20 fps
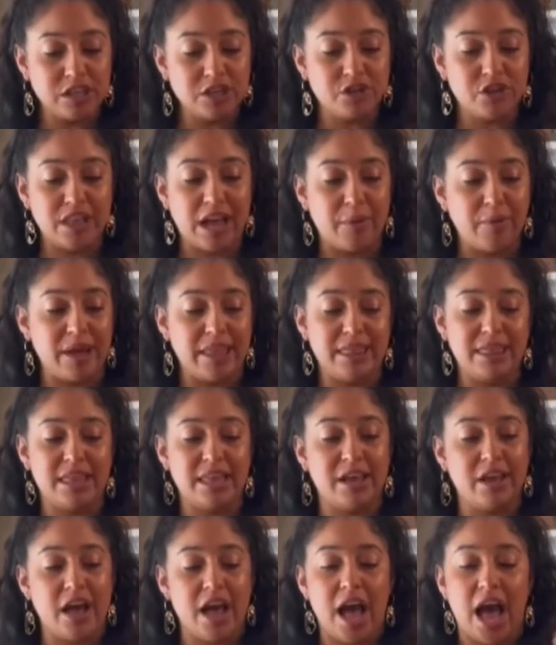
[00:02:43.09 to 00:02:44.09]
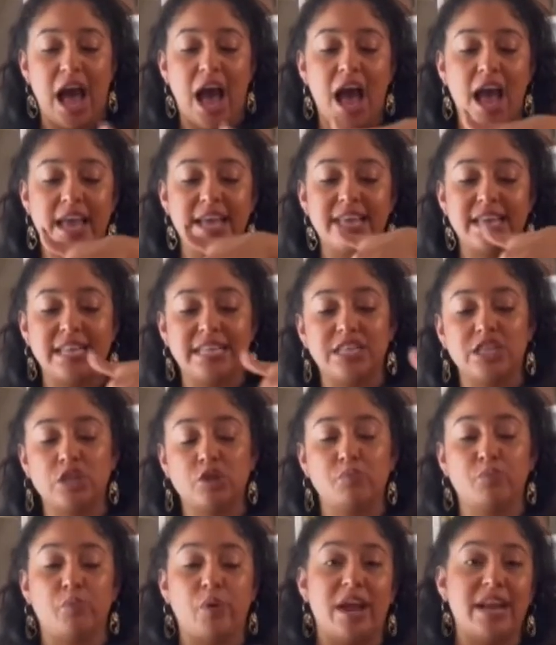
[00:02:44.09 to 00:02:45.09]
so that way the eye can
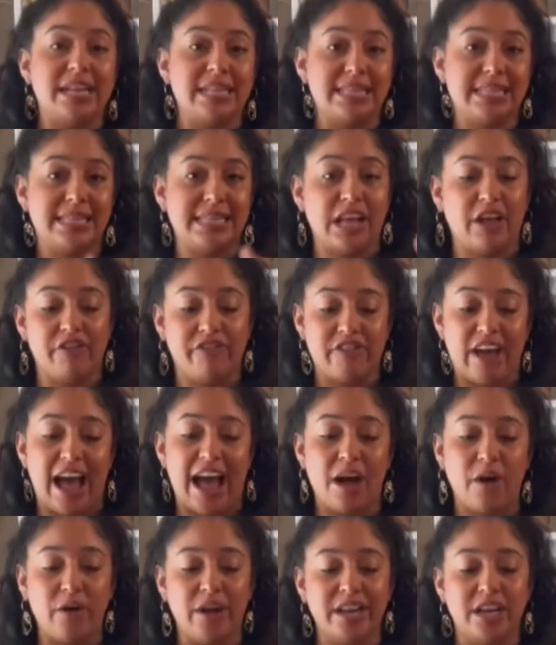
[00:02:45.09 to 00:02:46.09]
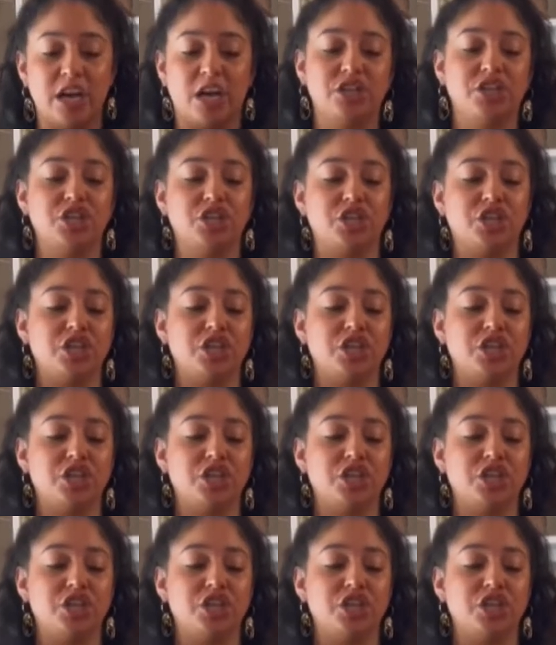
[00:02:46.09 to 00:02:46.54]
spread itself out and not just